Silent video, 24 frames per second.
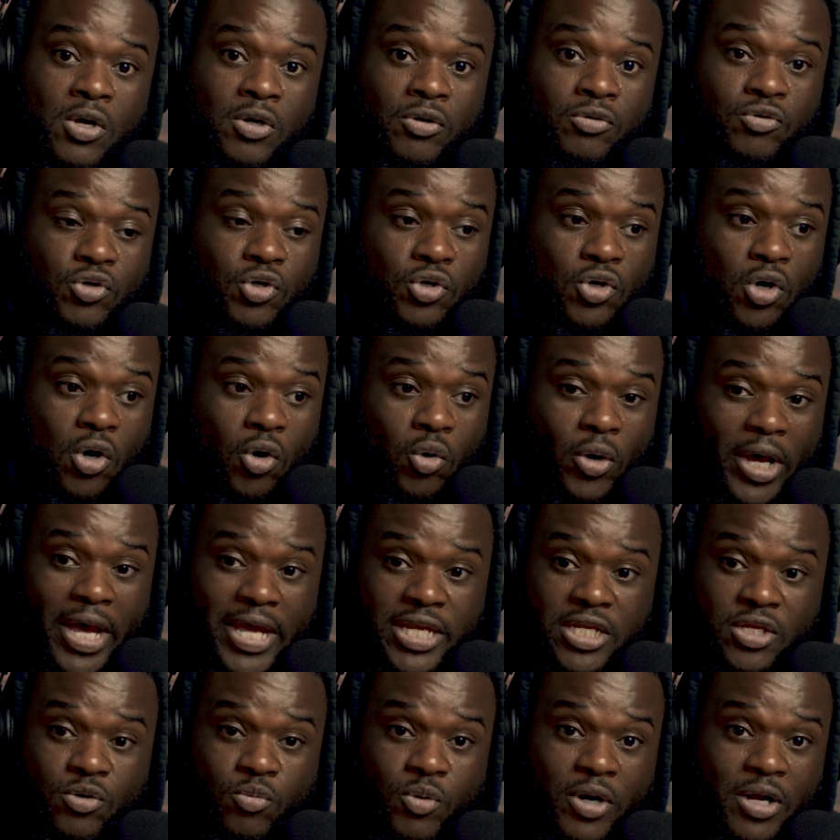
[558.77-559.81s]

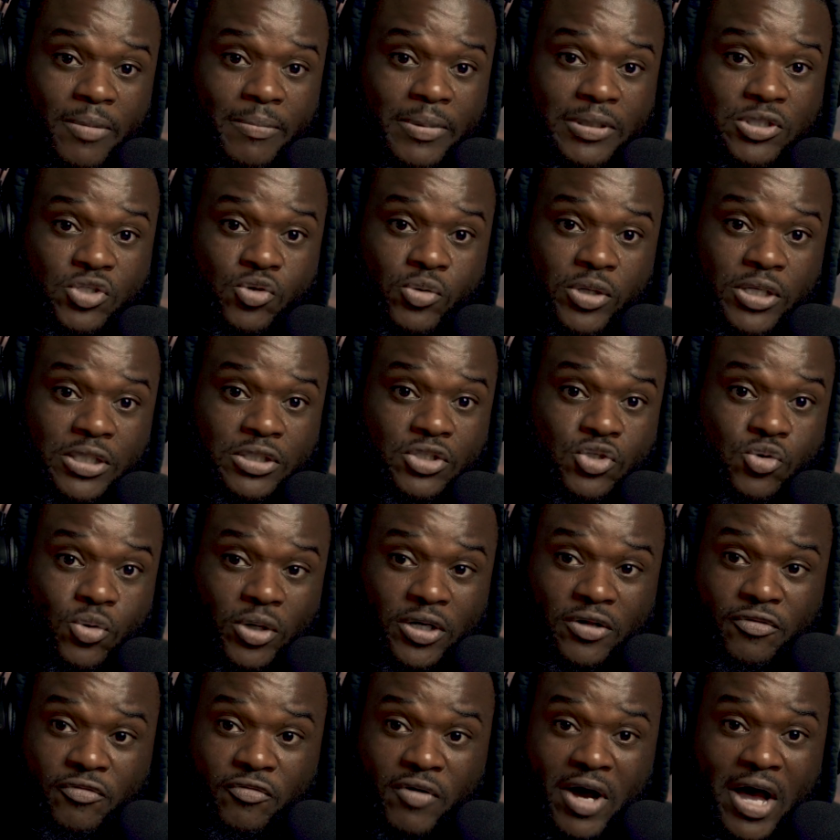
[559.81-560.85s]
anywhere between
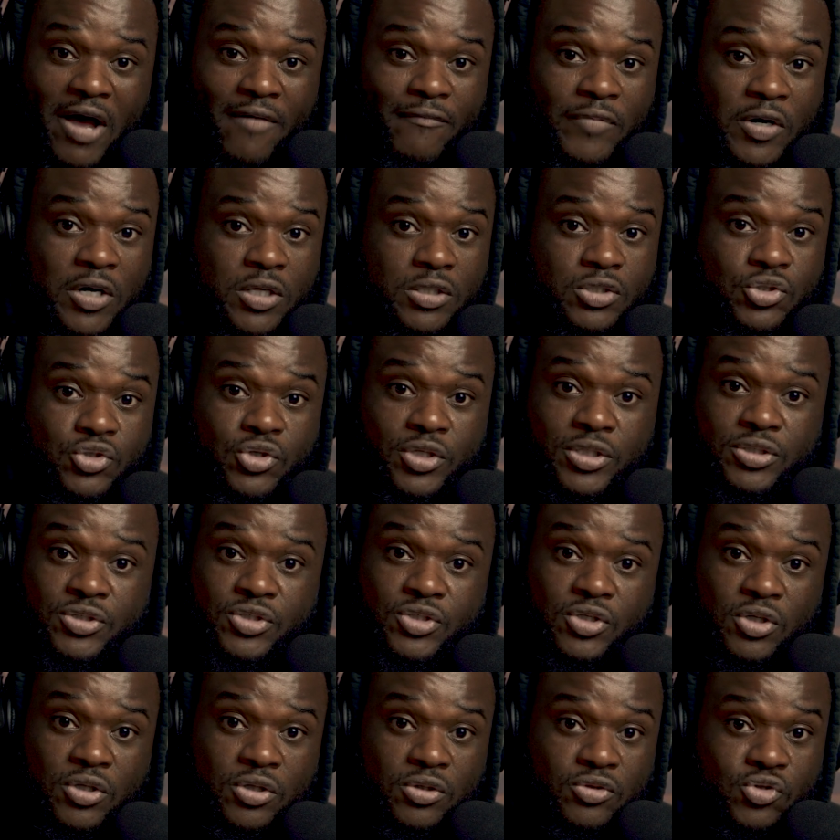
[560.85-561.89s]
$2,500 to
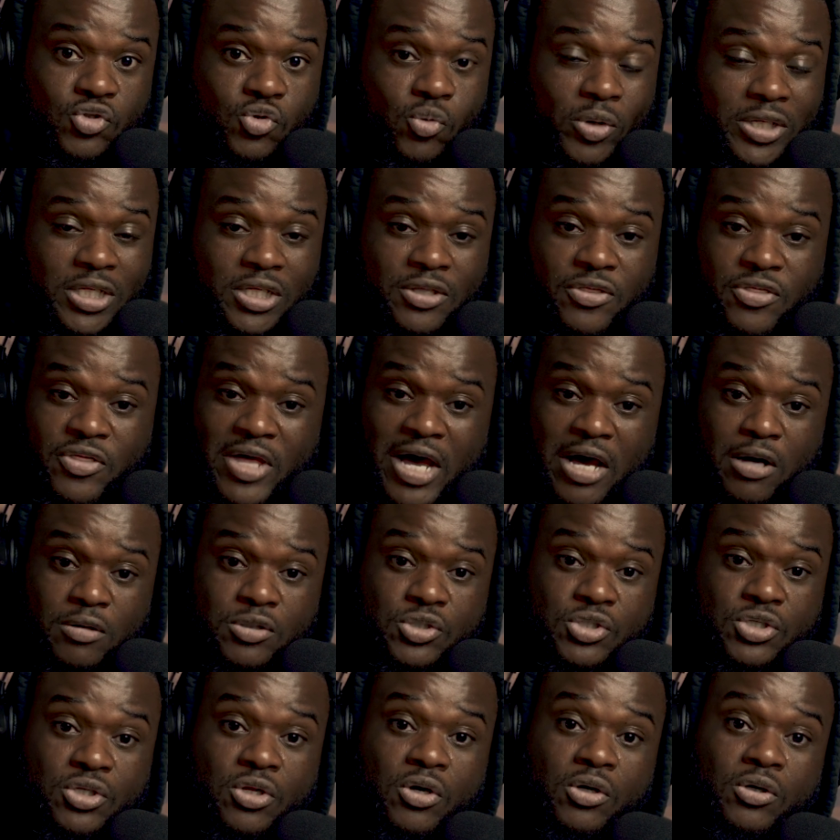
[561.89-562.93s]

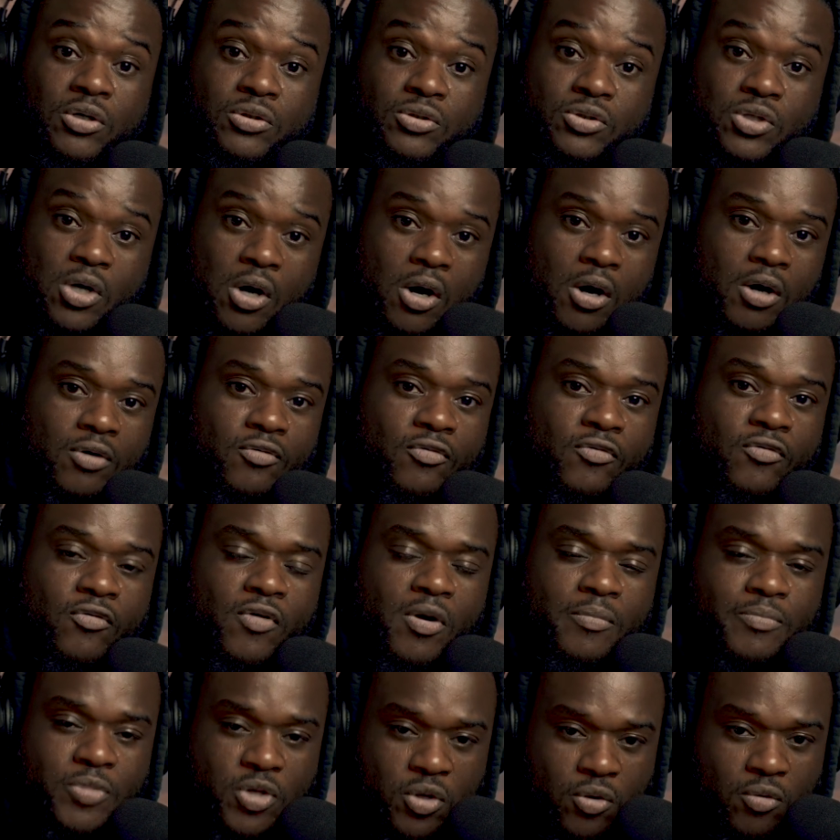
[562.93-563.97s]
$20,000 on a dog from
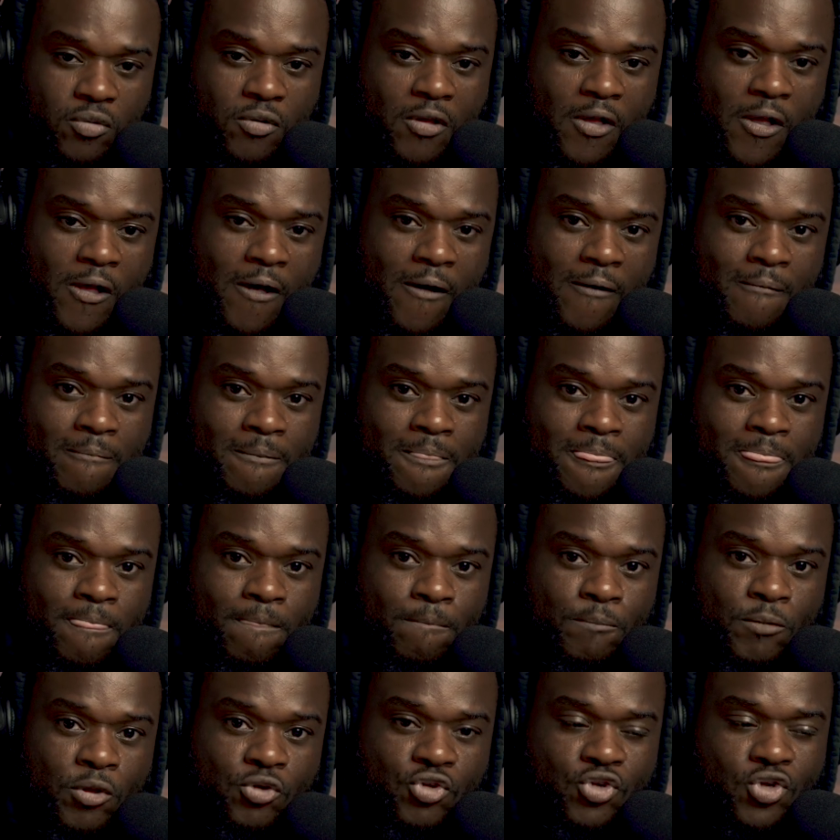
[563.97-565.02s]

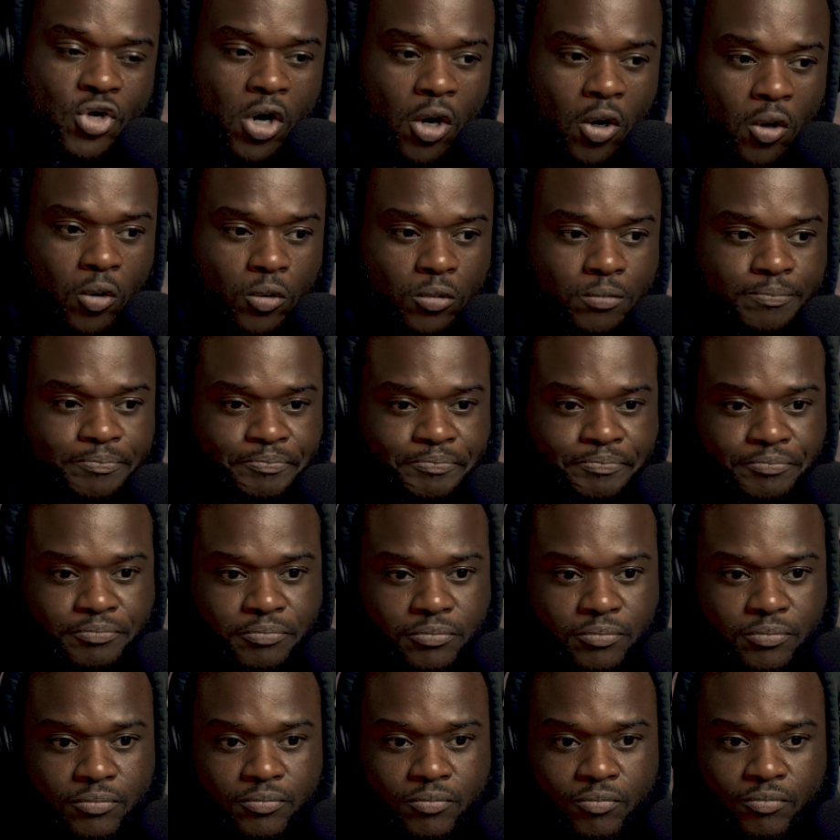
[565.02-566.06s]
you. So
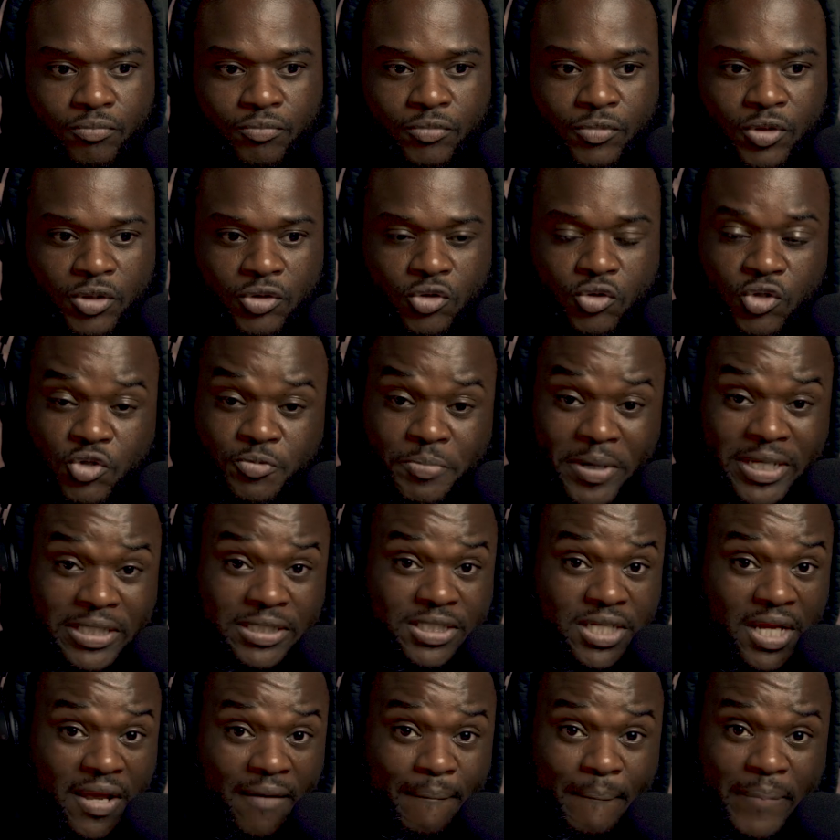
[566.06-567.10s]
you spend
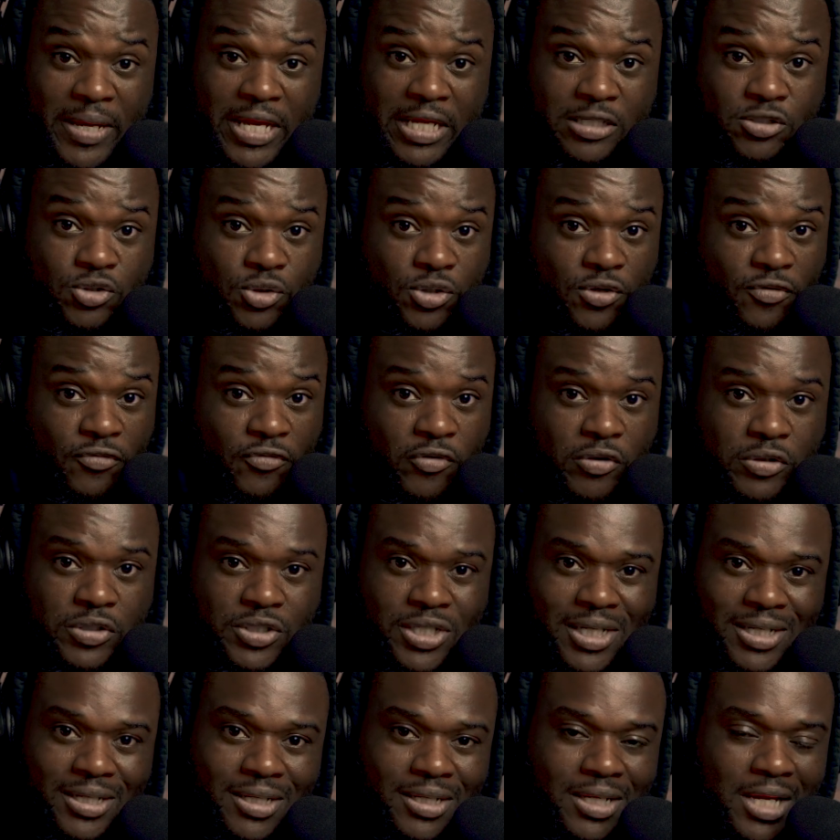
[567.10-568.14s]
10 bands when you first
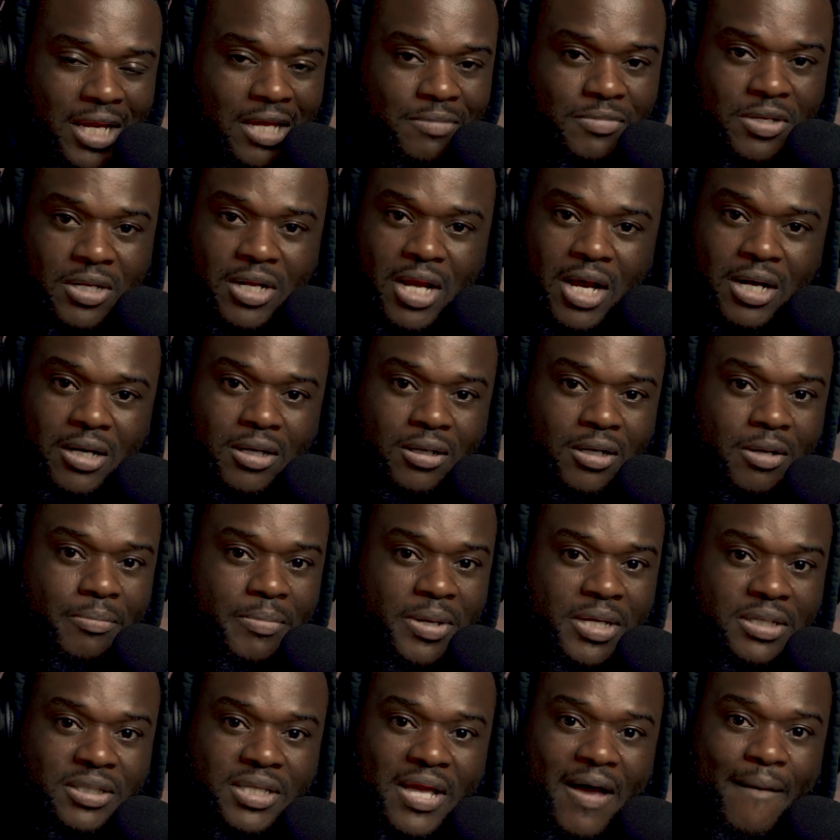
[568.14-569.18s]
get in the game, you're not going to
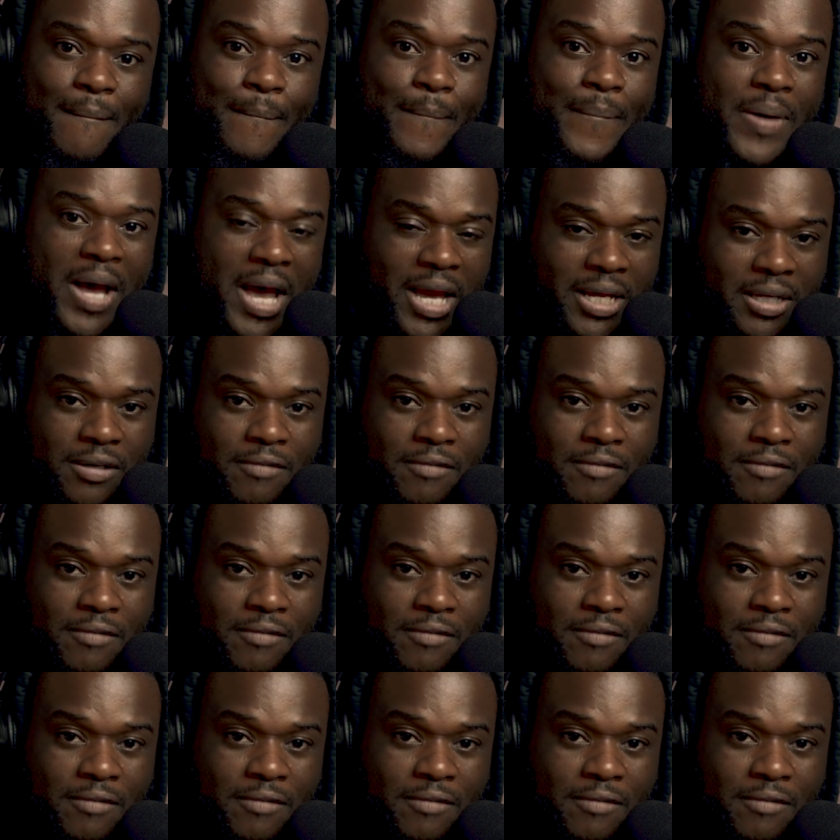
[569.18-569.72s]
make that back.